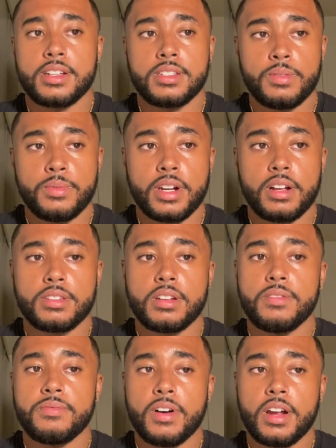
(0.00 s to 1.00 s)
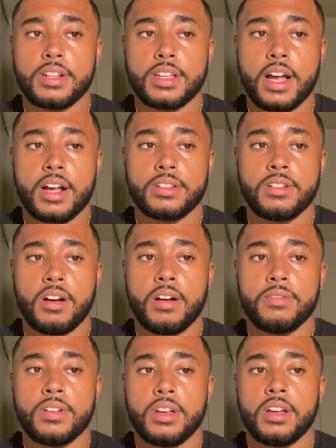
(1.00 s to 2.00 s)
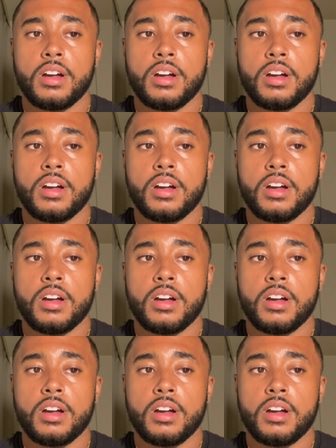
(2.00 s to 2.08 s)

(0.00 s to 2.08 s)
Because he went out there, he fought his ass off.